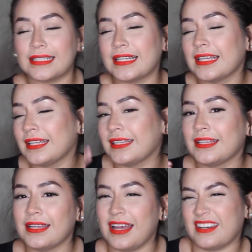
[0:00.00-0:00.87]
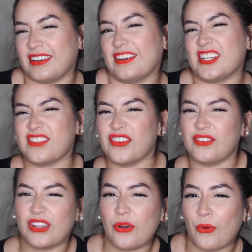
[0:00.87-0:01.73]
Like, I don't know, I just feel
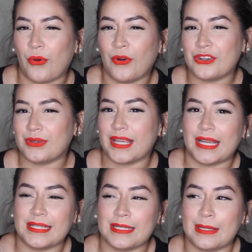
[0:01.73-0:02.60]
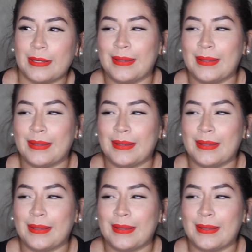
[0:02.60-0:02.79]
really cool doing it.